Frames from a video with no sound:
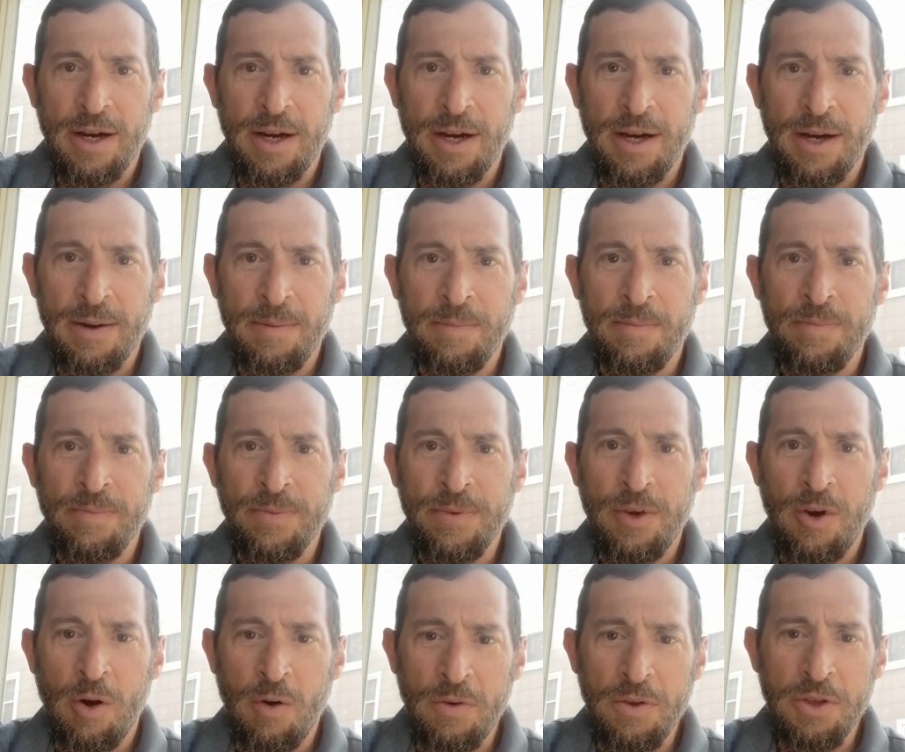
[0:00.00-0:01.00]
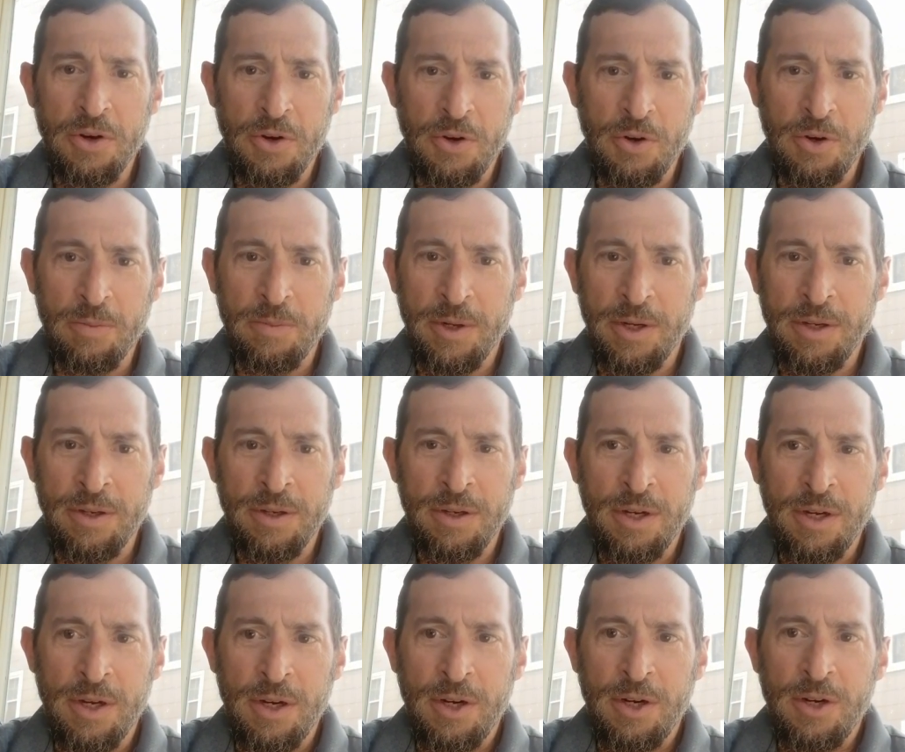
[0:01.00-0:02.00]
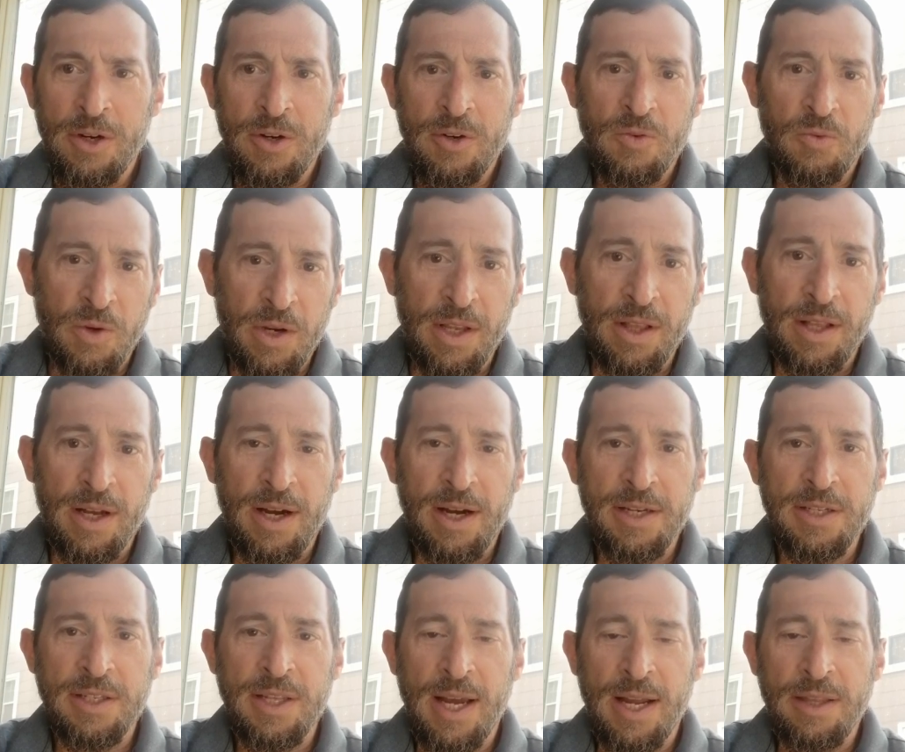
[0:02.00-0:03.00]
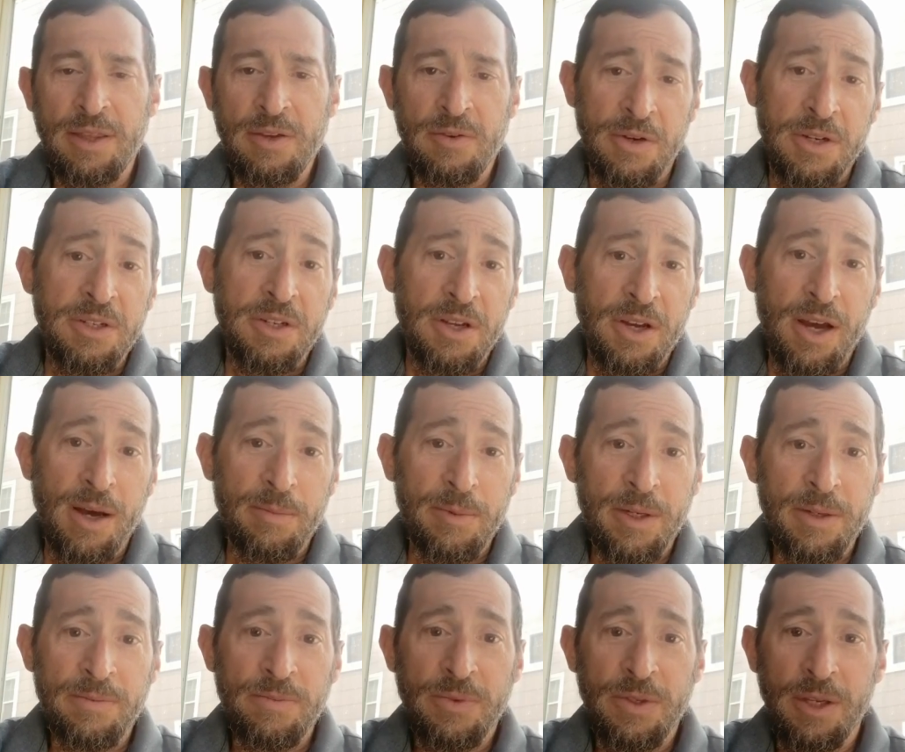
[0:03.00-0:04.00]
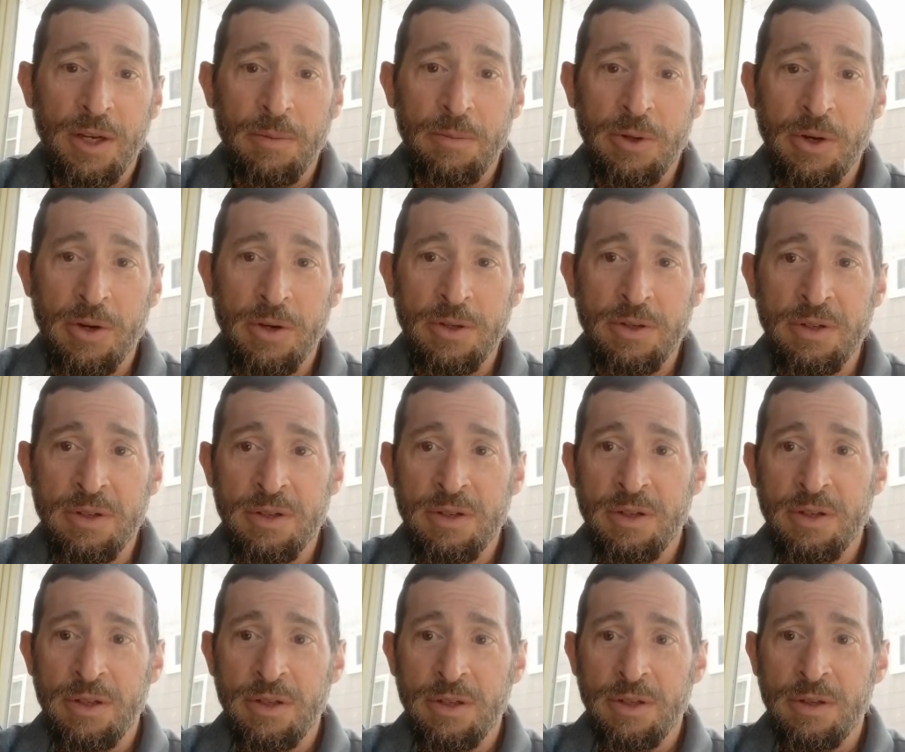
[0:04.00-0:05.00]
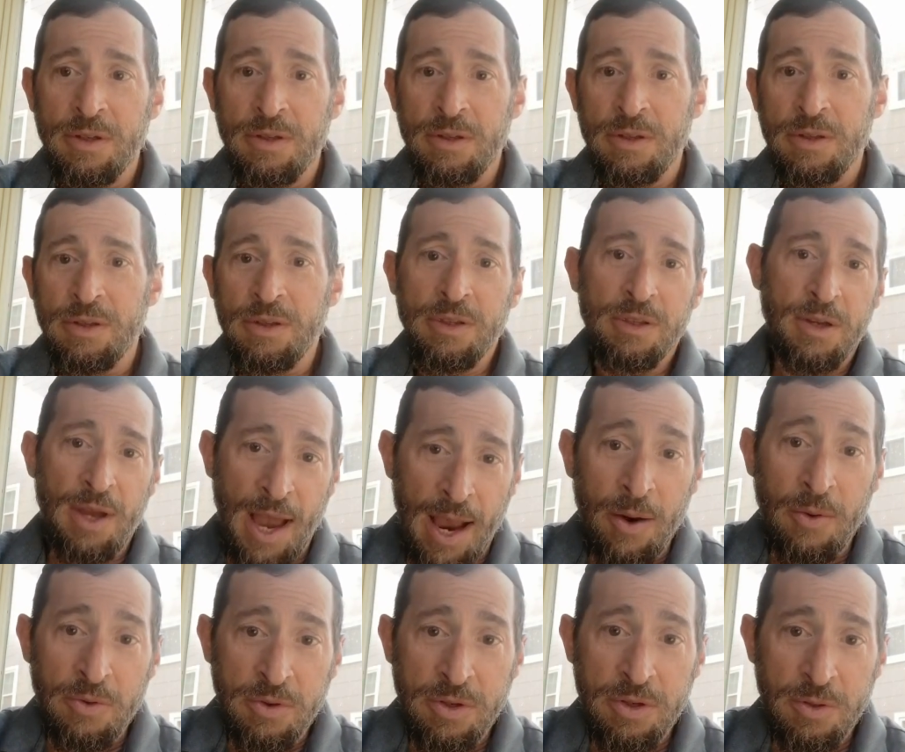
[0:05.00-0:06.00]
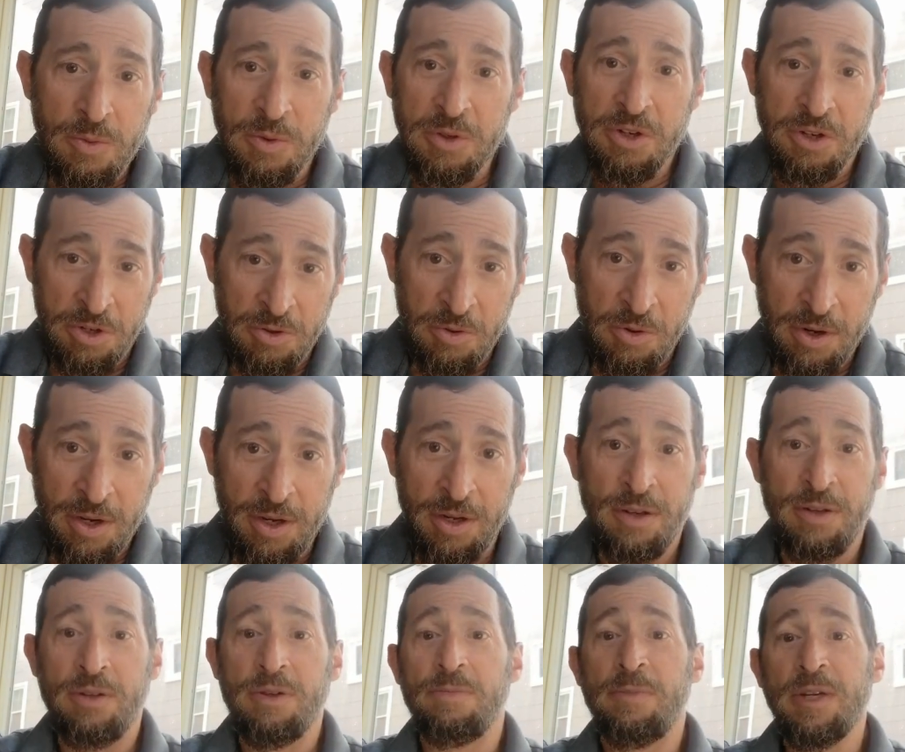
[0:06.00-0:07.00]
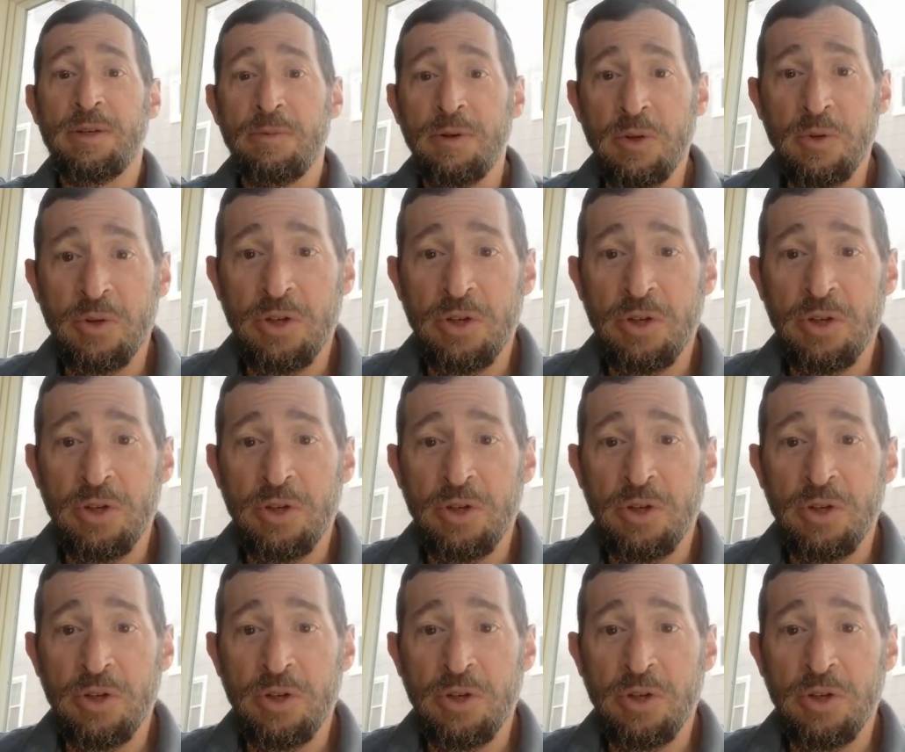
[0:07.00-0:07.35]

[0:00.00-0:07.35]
over the churban realize that there is nachama, you know, because the house was destroyed, basically